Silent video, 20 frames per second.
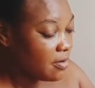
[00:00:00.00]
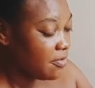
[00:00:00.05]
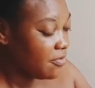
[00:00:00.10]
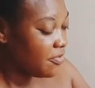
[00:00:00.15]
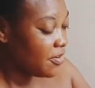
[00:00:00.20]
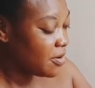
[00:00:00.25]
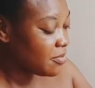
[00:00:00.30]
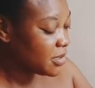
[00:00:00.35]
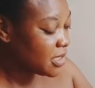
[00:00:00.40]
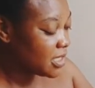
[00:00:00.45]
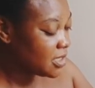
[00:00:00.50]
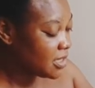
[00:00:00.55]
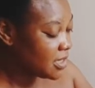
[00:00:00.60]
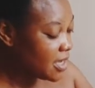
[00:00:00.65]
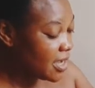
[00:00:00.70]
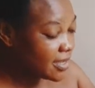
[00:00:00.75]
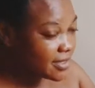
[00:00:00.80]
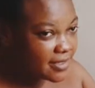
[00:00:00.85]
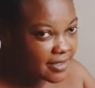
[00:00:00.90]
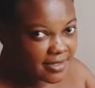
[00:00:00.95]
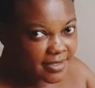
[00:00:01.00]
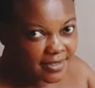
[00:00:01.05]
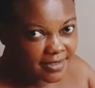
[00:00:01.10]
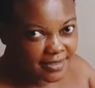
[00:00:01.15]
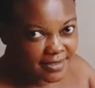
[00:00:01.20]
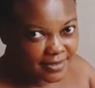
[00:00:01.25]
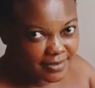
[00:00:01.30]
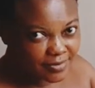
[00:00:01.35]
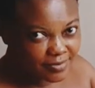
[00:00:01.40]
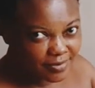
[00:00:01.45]
Fam, Zendaya is
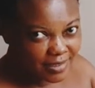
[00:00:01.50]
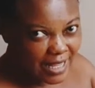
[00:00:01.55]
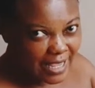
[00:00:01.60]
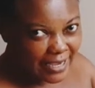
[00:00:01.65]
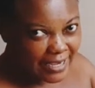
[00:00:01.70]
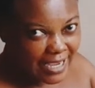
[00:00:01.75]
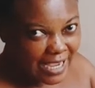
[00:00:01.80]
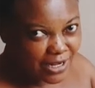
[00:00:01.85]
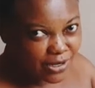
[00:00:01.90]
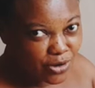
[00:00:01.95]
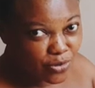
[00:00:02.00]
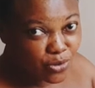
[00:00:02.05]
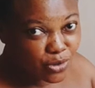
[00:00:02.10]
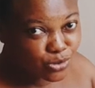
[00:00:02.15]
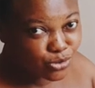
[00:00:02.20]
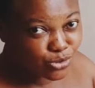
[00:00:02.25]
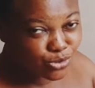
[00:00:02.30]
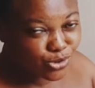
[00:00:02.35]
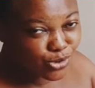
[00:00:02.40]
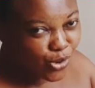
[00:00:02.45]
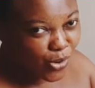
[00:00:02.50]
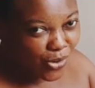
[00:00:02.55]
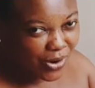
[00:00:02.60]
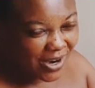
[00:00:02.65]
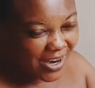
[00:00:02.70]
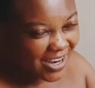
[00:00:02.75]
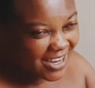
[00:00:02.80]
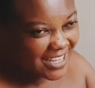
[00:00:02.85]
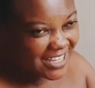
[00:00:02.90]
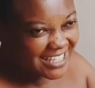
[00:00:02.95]
eating. Like, I don't want to talk.
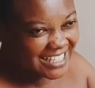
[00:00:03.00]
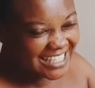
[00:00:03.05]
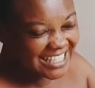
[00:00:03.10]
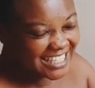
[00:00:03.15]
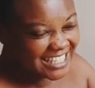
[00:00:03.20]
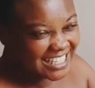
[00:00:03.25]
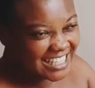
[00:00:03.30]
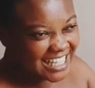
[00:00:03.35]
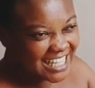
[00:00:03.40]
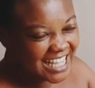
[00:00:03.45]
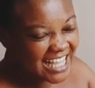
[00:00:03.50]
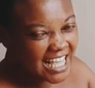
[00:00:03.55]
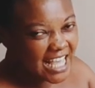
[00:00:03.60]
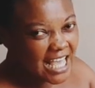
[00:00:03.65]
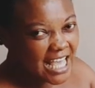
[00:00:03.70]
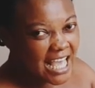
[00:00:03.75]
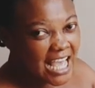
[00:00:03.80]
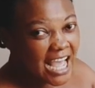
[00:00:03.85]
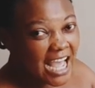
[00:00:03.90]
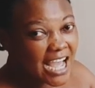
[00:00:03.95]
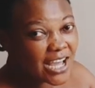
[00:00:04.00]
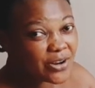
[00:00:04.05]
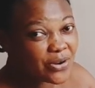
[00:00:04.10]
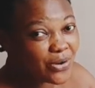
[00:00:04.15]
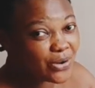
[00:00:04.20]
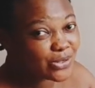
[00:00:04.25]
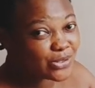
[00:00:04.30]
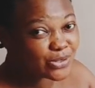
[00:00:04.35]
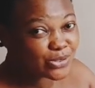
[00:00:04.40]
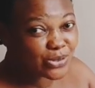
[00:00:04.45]
I don't
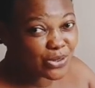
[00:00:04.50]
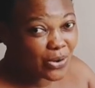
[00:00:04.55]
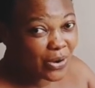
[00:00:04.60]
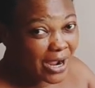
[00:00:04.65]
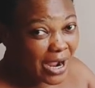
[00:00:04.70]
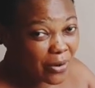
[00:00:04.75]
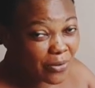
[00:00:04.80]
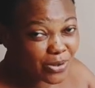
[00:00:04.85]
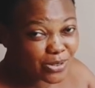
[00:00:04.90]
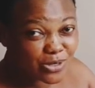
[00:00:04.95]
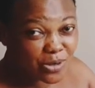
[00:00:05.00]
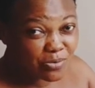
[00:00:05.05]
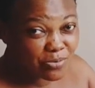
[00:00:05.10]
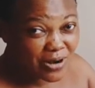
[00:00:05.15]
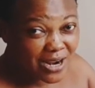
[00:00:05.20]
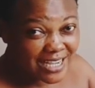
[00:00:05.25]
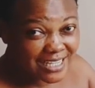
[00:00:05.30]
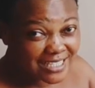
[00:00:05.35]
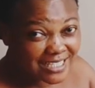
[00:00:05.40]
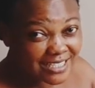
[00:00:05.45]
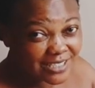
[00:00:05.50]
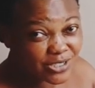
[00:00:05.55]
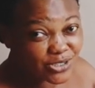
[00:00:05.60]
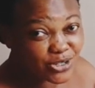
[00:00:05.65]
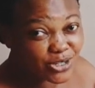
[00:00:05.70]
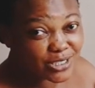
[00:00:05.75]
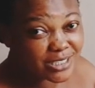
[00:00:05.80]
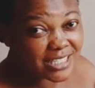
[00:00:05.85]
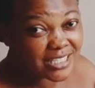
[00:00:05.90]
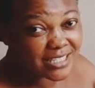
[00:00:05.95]
want to talk. I was surprised. You
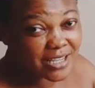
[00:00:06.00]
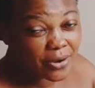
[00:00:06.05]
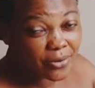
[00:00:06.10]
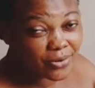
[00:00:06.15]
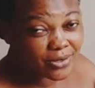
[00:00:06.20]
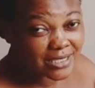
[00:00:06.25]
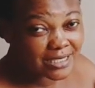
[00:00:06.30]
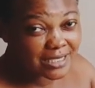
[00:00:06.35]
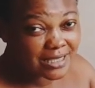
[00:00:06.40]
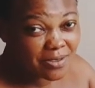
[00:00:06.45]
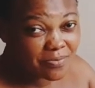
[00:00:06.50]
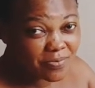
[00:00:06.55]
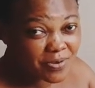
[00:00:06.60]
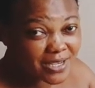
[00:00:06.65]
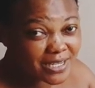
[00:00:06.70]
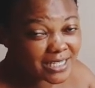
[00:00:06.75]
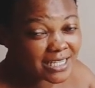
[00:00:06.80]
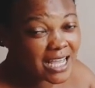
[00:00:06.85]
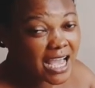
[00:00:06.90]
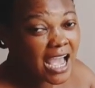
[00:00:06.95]
know, this girl was sleeping.